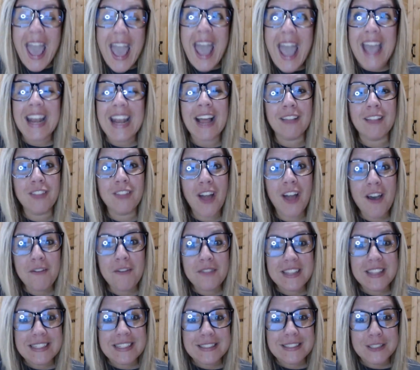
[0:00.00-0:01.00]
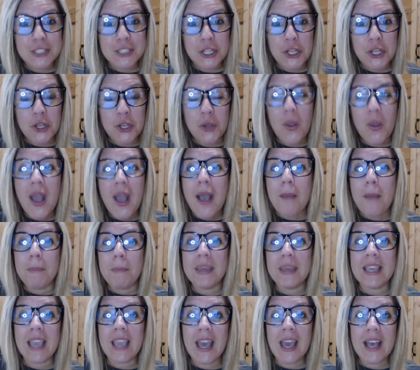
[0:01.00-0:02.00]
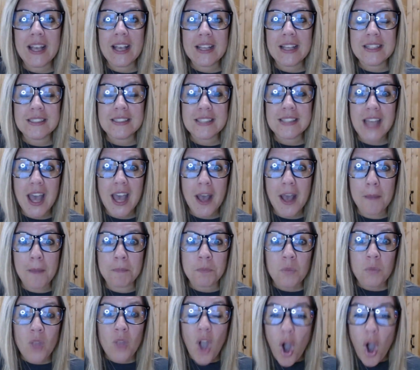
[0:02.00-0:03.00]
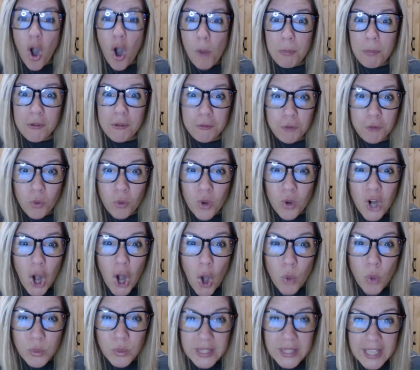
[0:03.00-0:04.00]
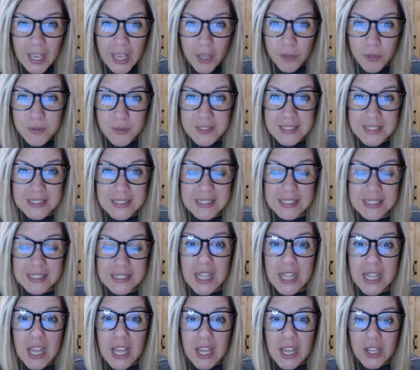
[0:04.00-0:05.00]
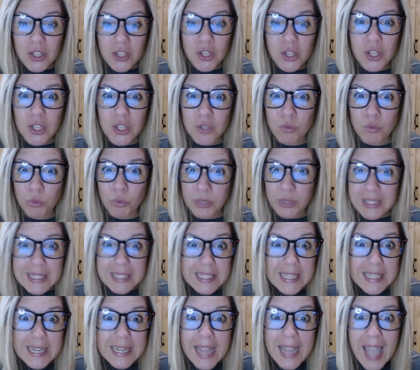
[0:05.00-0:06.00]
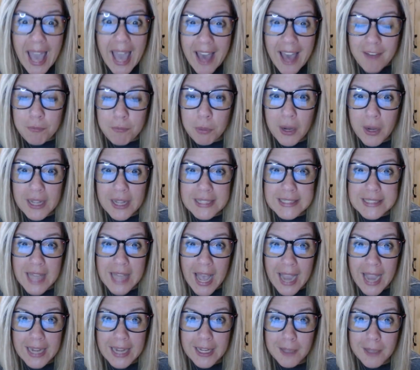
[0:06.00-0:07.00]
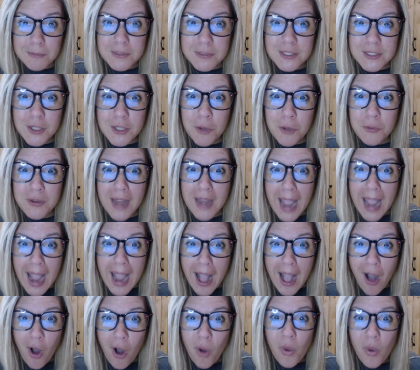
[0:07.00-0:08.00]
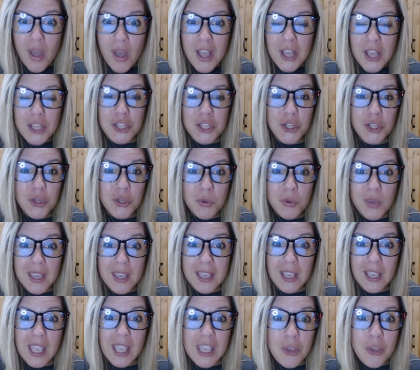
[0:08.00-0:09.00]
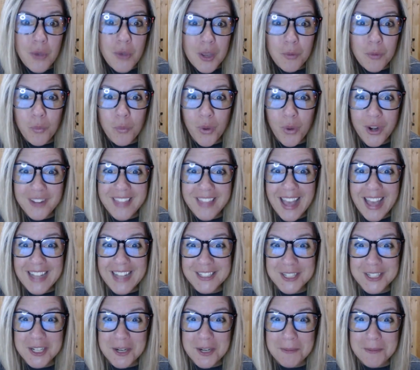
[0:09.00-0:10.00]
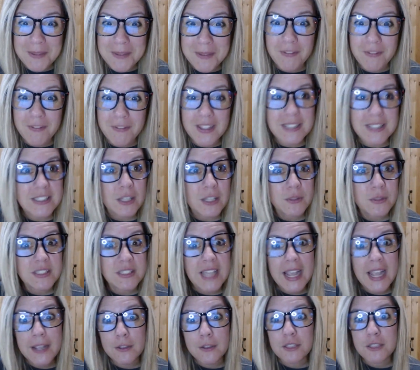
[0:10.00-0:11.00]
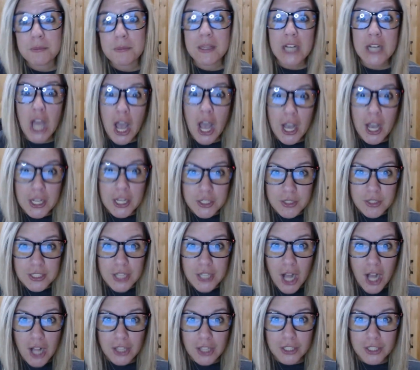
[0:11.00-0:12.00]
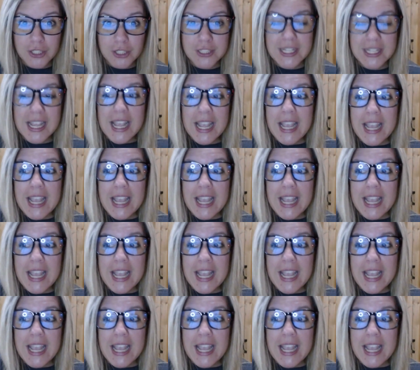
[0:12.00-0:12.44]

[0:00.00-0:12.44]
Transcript: And I love this too because um, before only hostesses could really get a half price item. So now you can you can work that to your benefit. So say you spend one hundred dollars